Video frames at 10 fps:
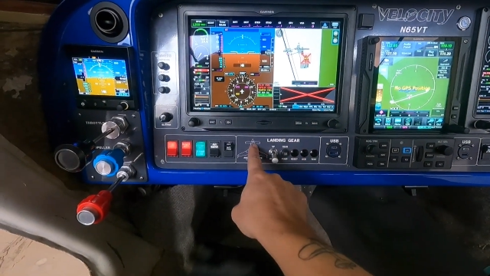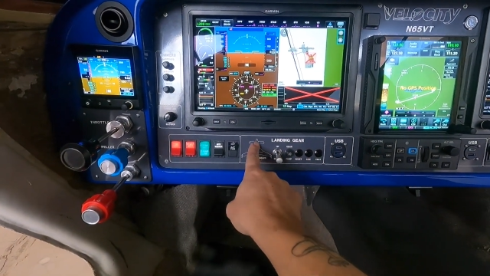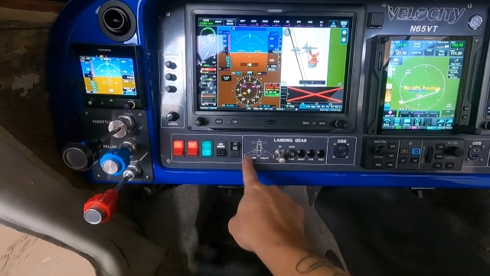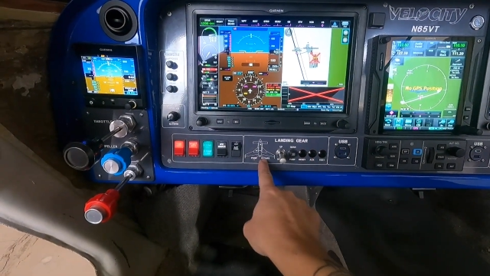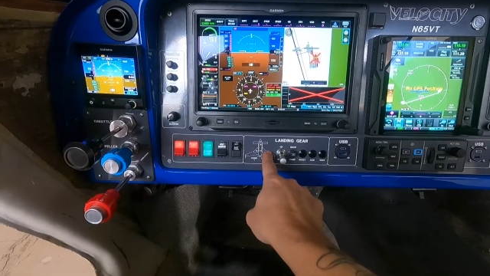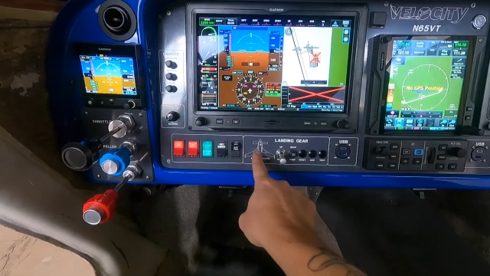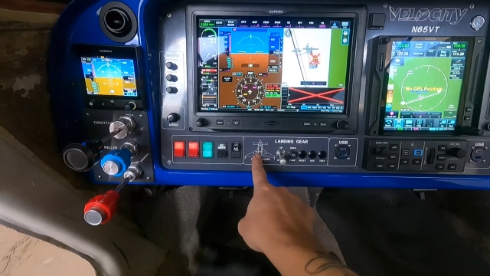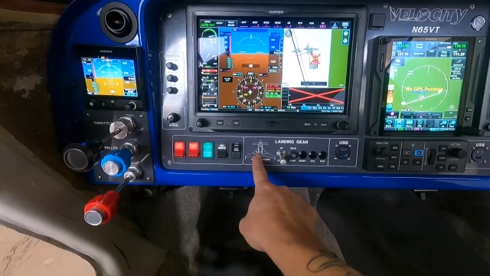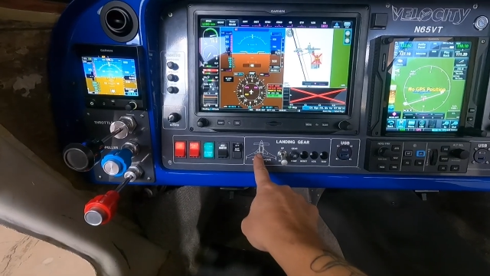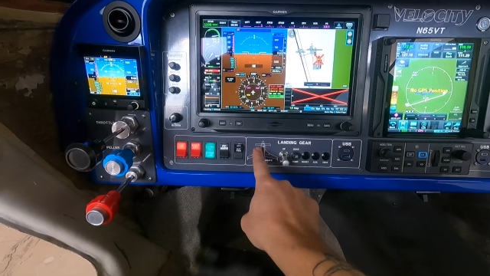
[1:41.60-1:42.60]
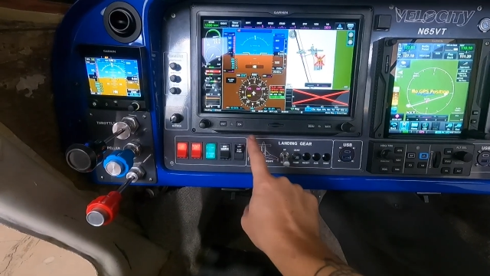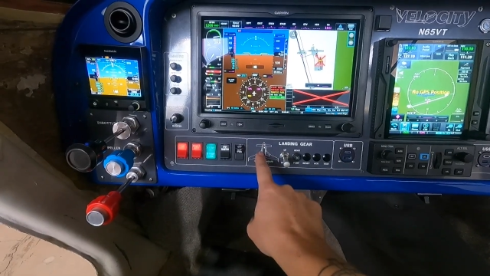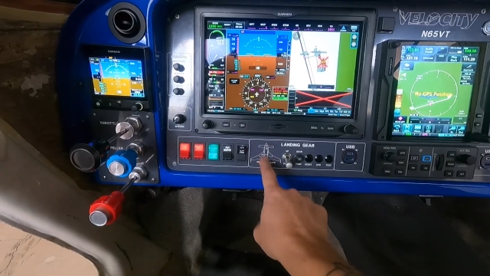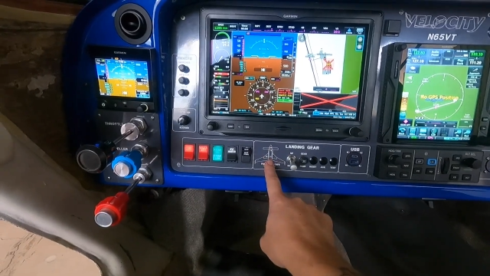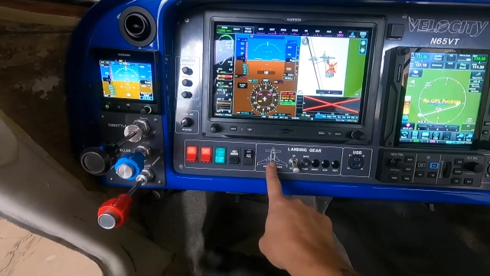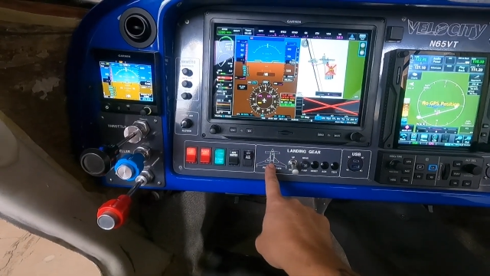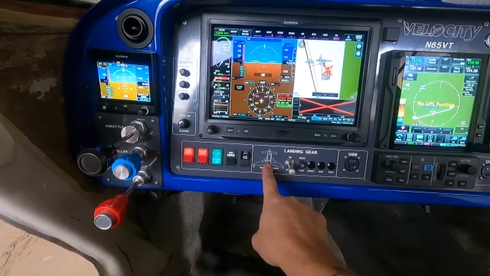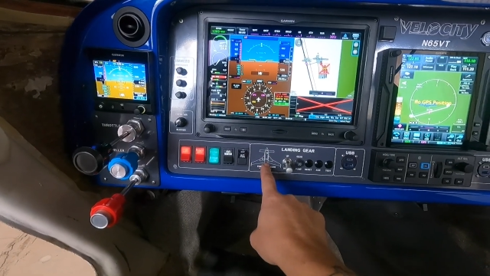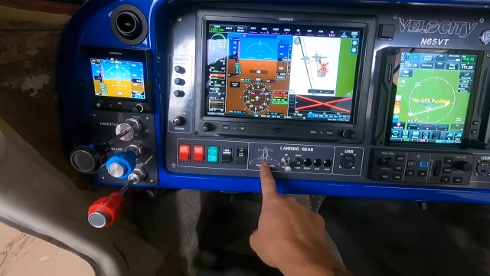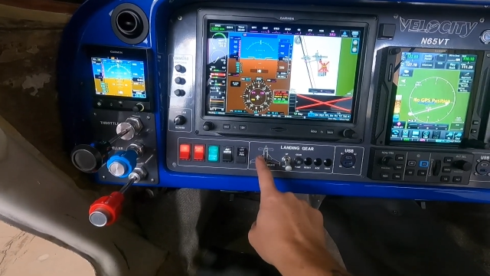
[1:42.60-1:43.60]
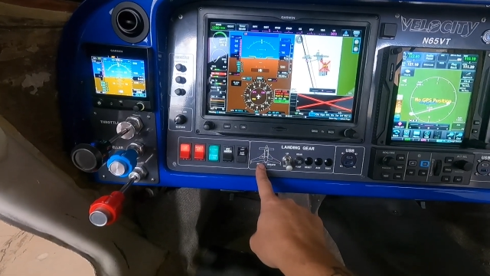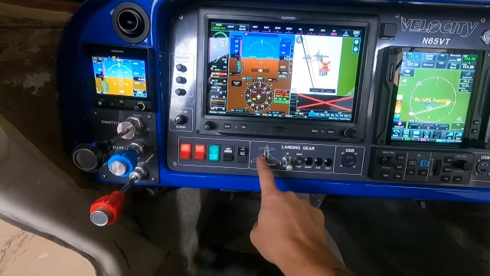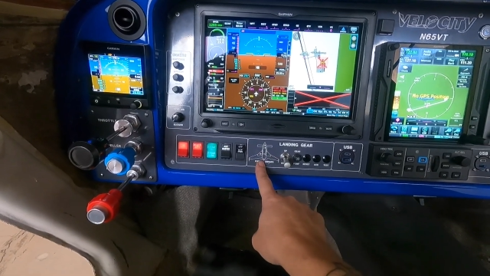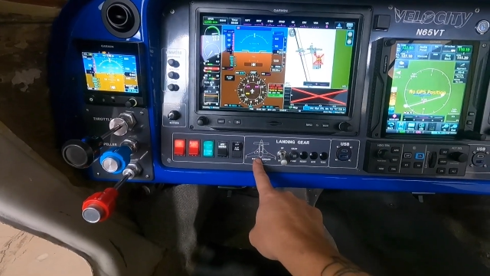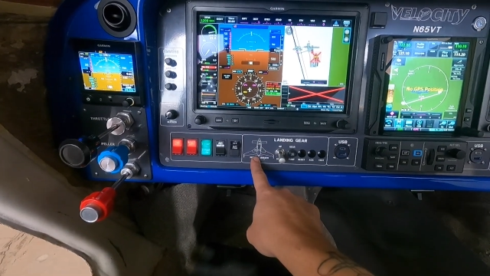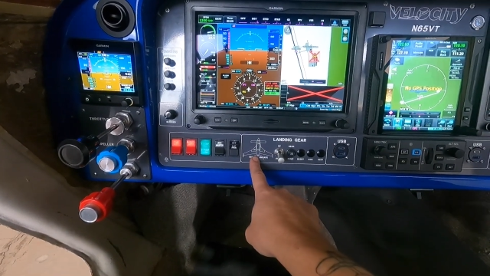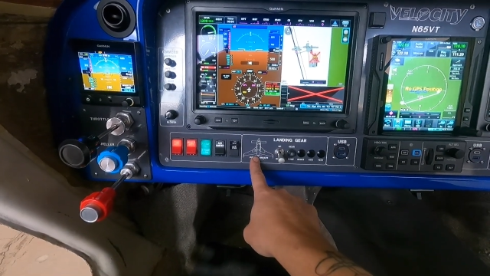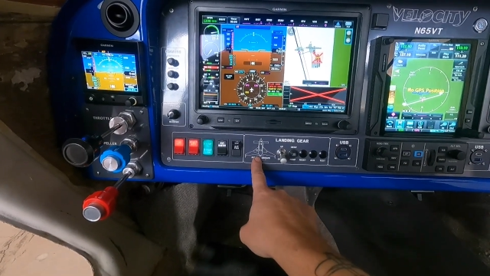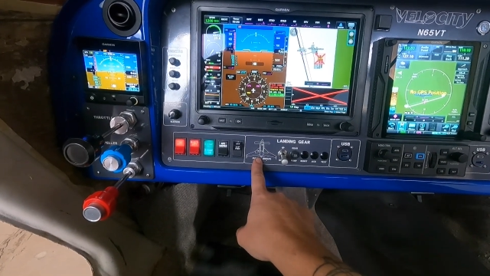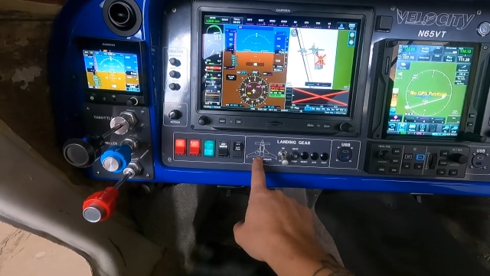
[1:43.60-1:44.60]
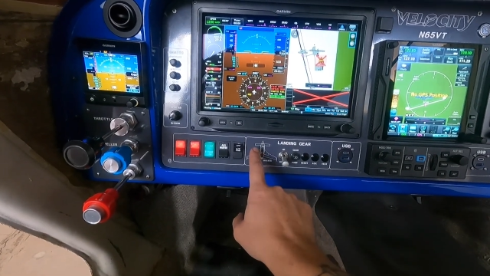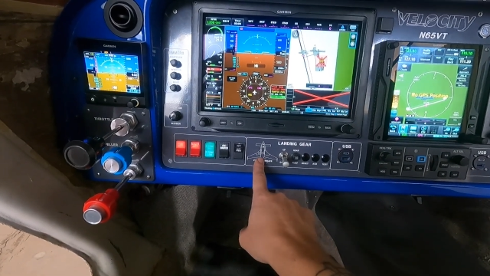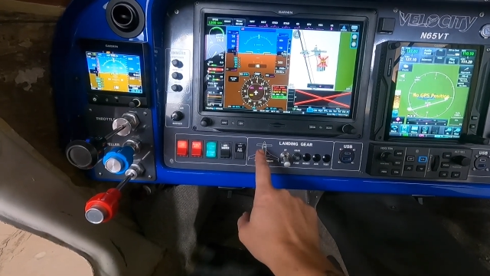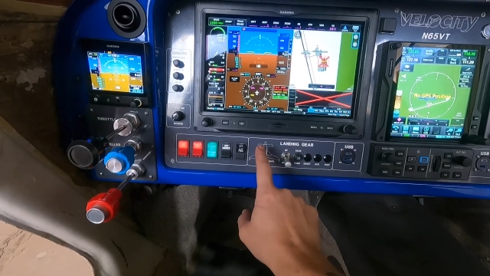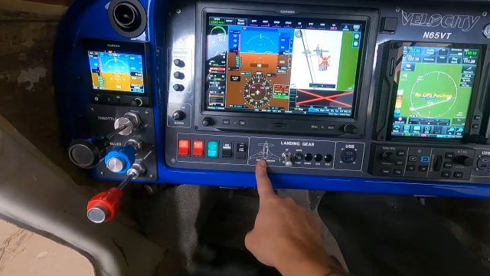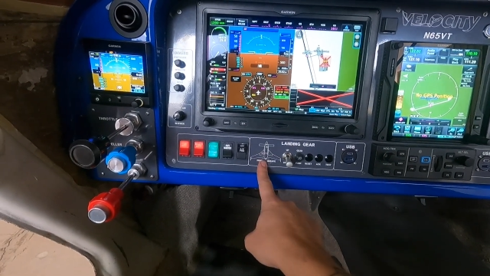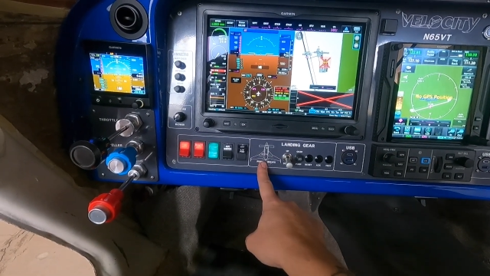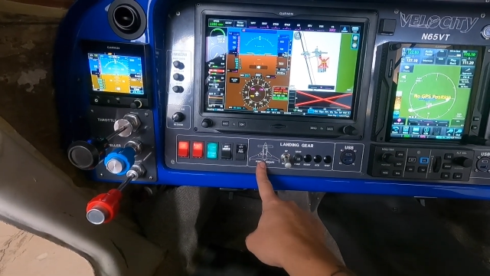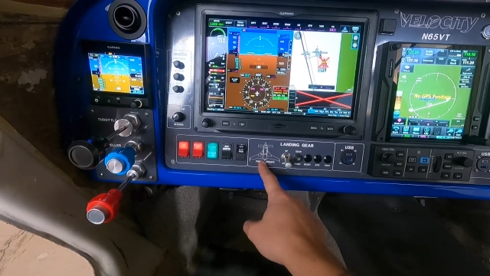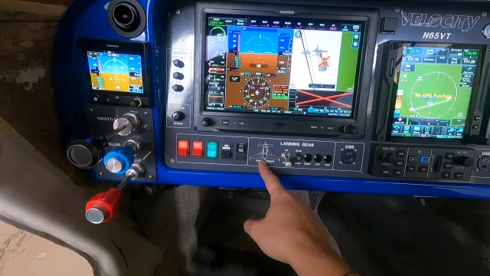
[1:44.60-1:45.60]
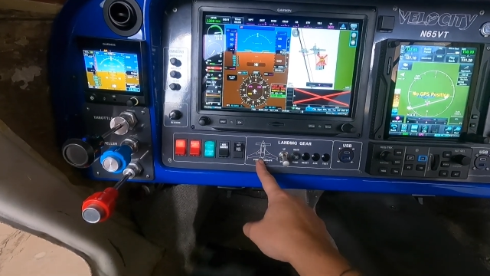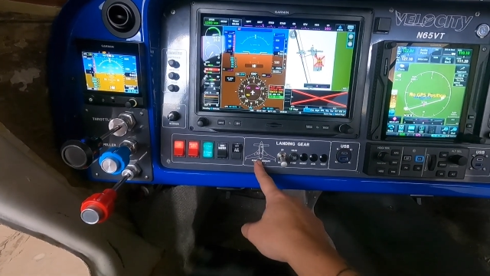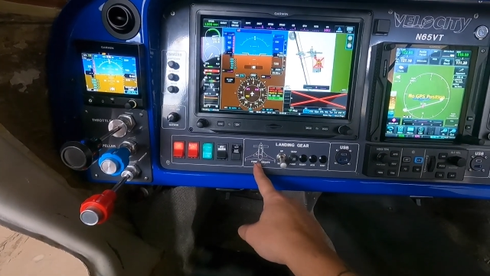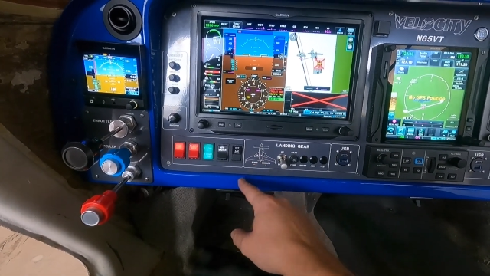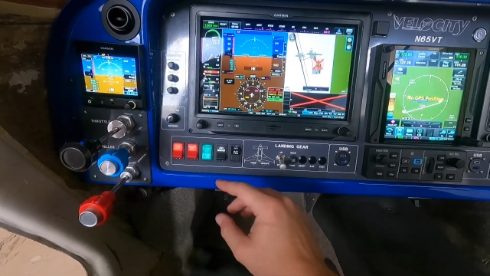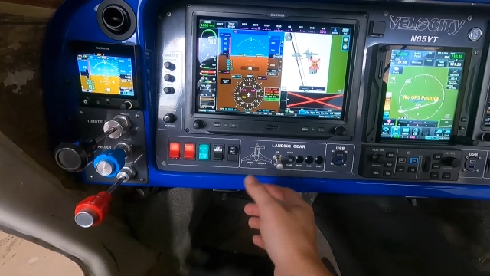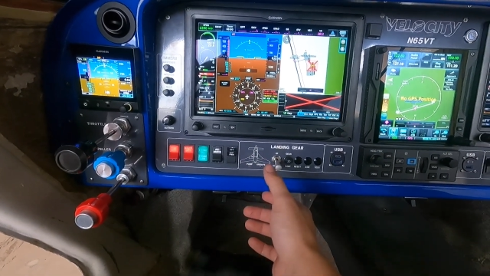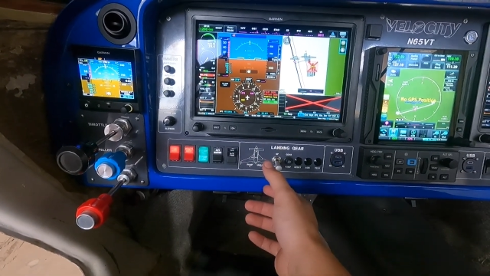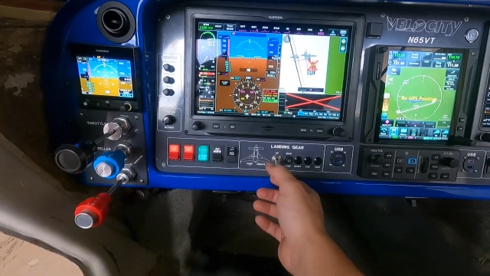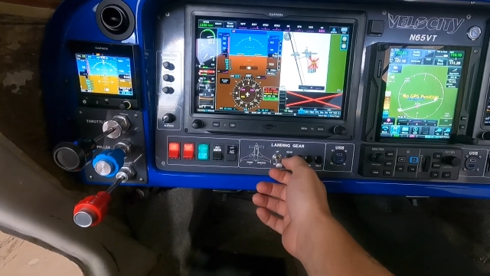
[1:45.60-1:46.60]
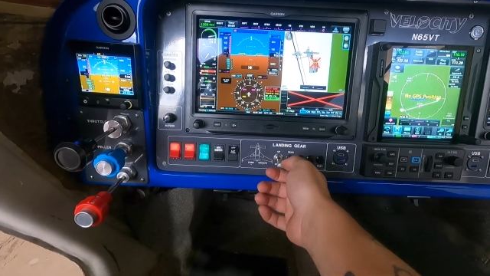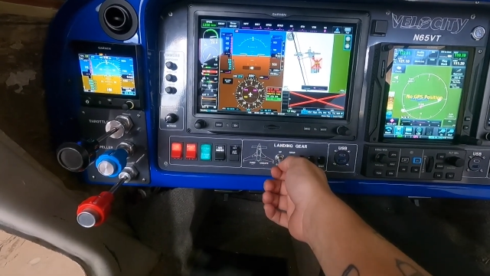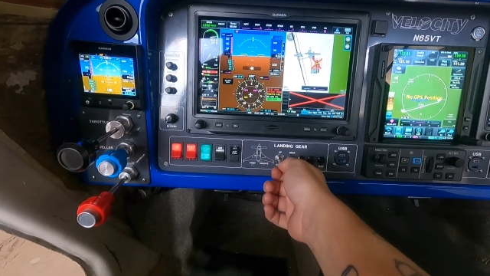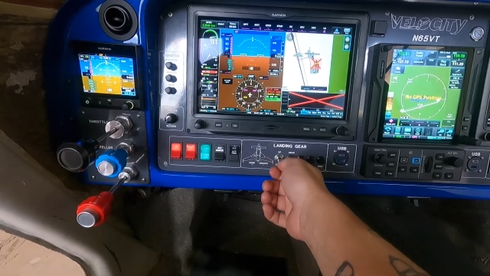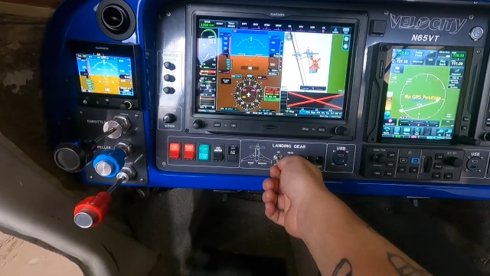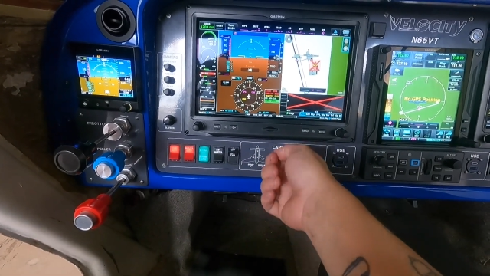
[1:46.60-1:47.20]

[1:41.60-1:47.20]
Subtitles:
[unreadable: no face in view]